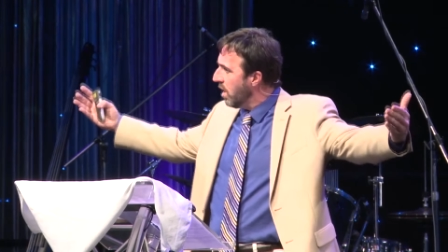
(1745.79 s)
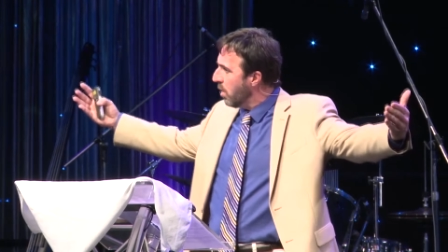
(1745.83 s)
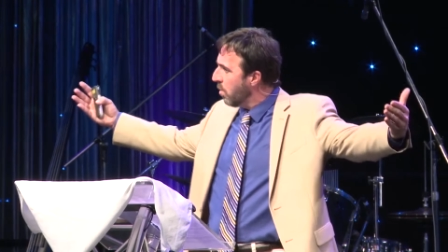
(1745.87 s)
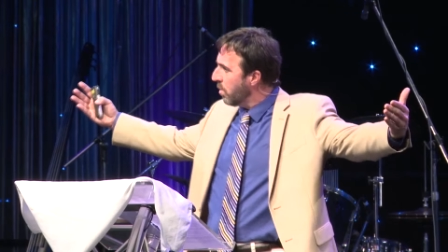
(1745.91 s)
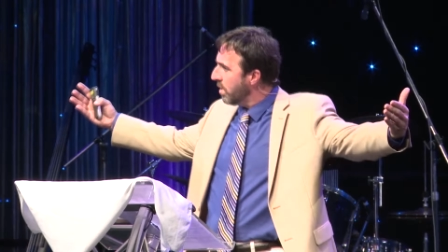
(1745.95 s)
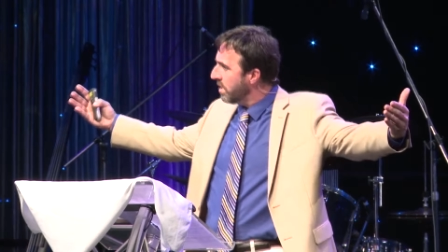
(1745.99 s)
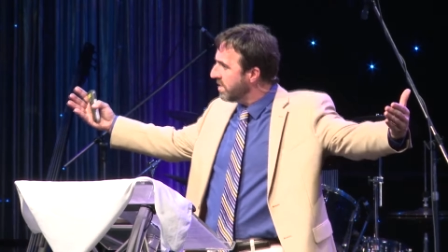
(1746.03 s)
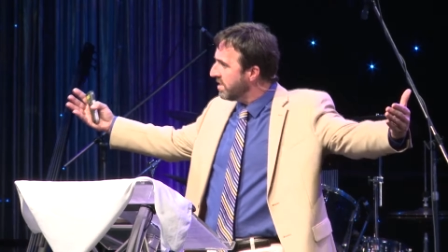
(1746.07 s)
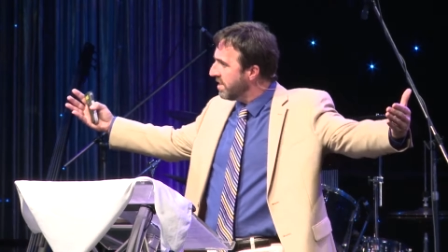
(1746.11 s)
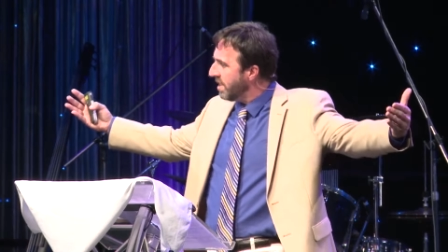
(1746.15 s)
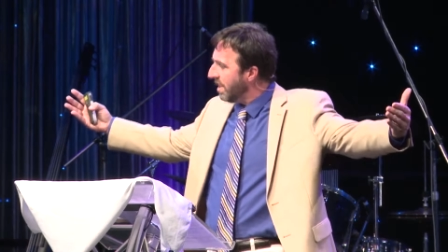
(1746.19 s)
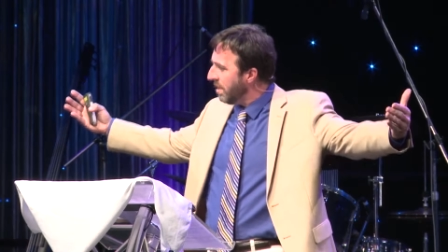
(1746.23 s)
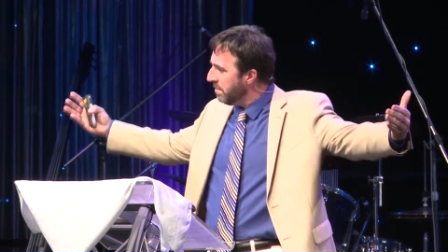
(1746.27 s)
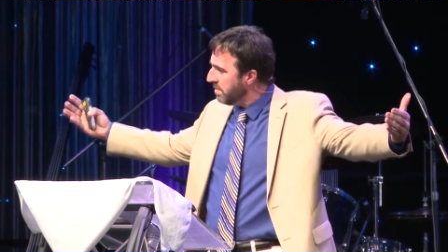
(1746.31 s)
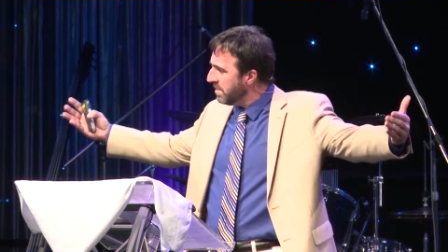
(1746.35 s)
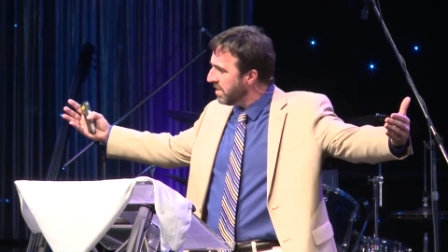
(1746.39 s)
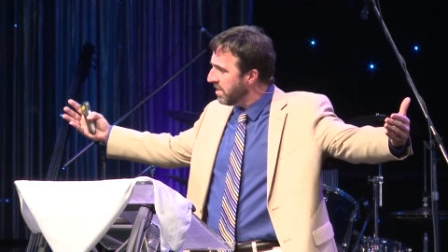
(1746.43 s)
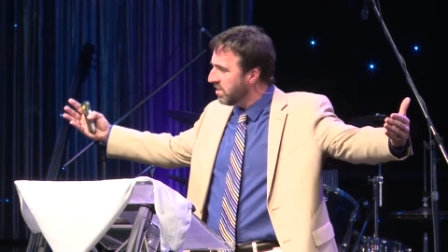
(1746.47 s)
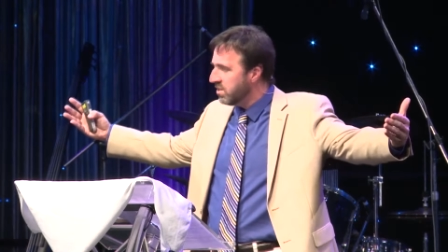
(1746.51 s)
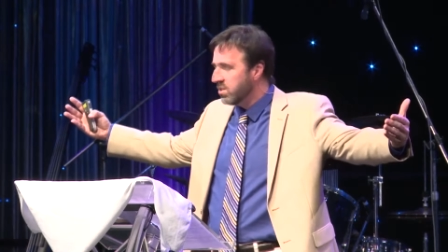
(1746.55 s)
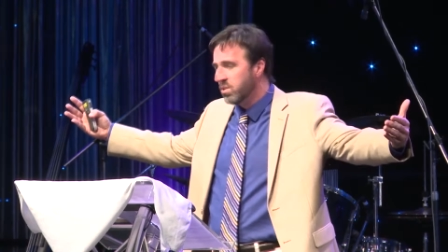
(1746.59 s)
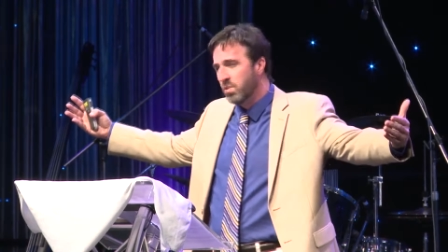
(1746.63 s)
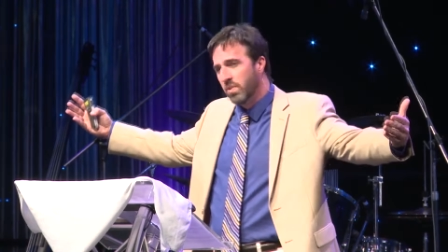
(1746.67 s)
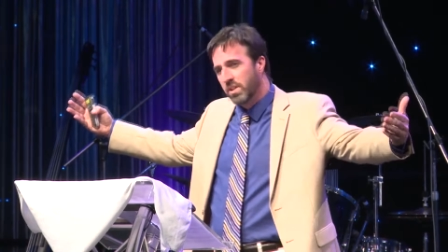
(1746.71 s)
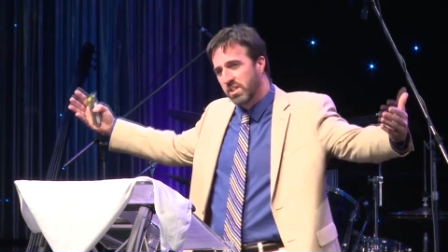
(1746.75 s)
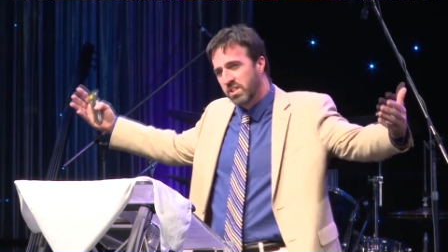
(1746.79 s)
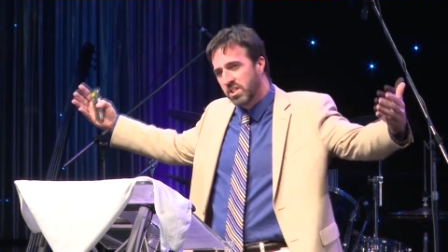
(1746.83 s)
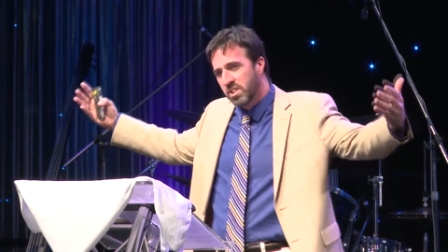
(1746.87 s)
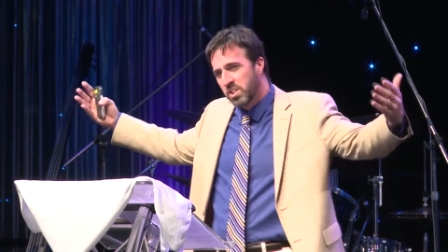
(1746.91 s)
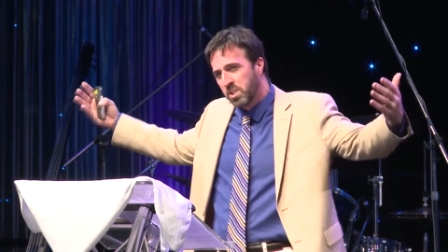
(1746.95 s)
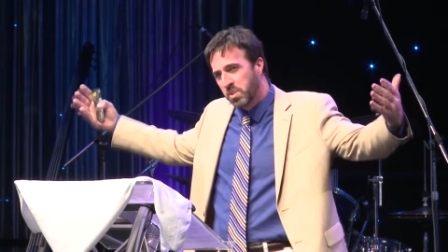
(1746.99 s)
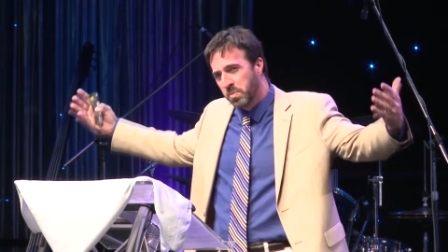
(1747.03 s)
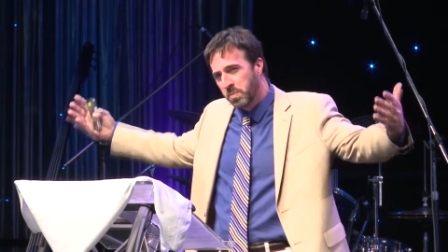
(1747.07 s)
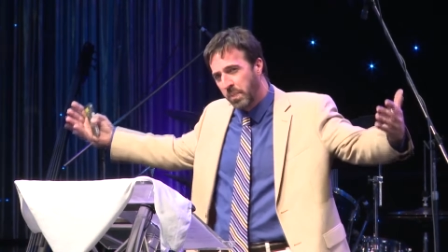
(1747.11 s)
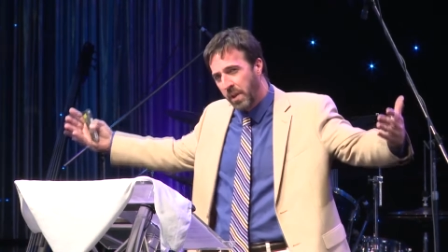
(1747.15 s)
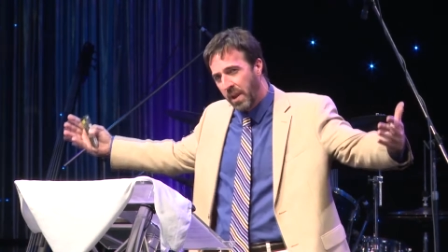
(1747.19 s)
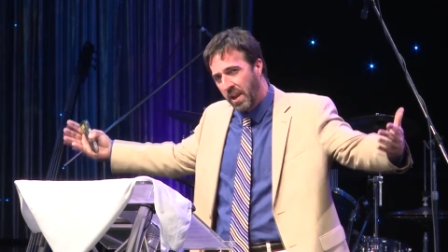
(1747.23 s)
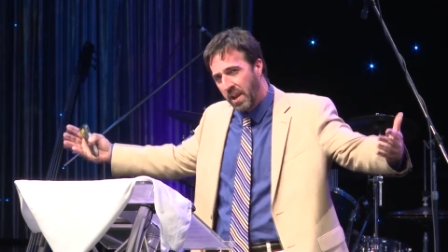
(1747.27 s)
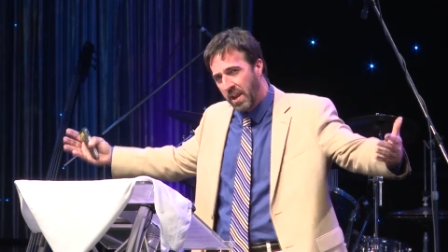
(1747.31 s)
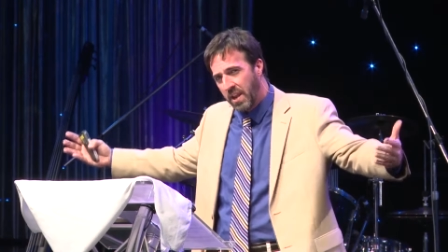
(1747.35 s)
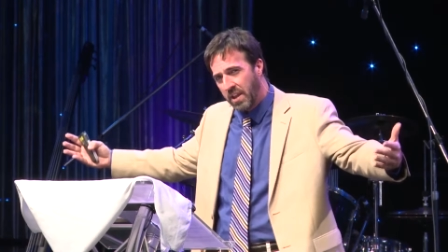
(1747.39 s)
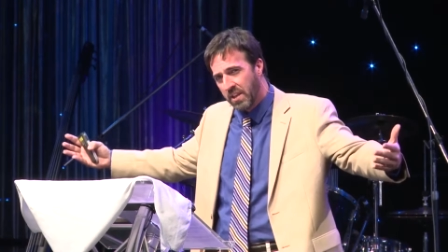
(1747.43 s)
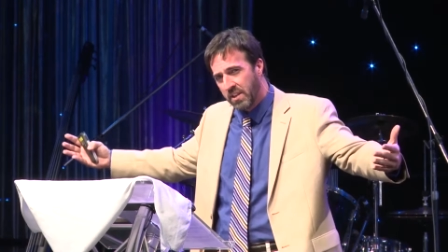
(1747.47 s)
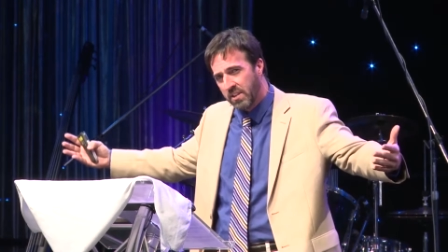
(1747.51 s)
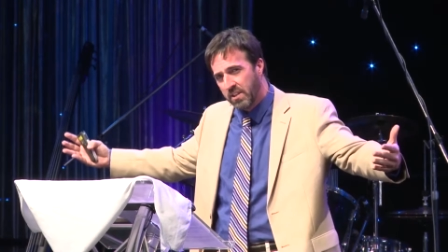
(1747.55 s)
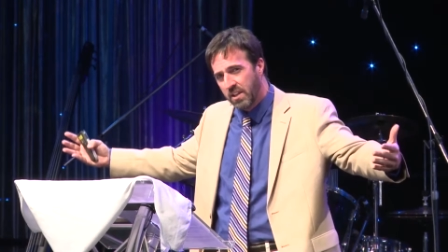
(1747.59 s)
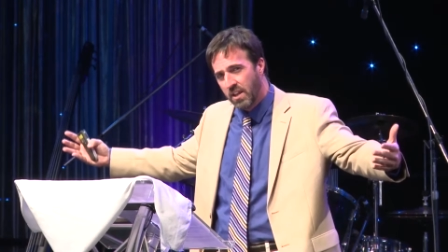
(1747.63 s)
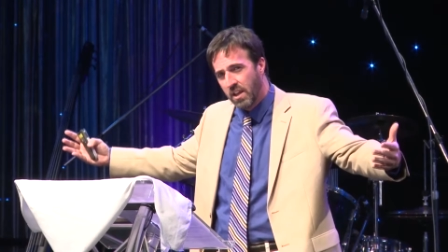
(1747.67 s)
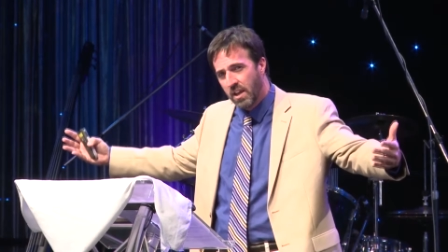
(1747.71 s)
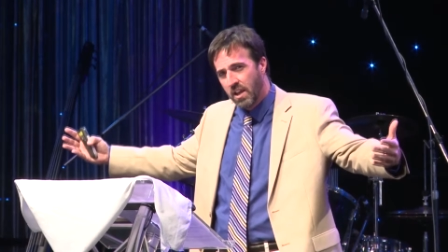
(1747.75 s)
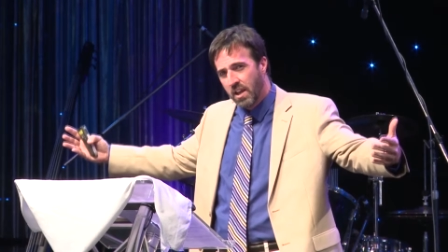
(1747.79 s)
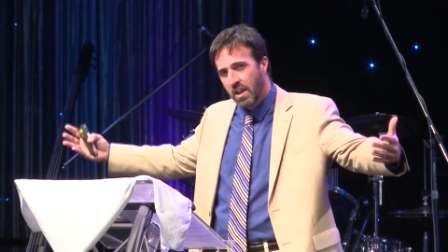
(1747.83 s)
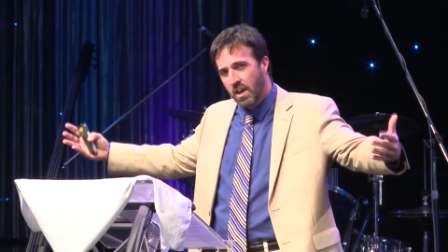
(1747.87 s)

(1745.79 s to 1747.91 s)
We're attempting to expand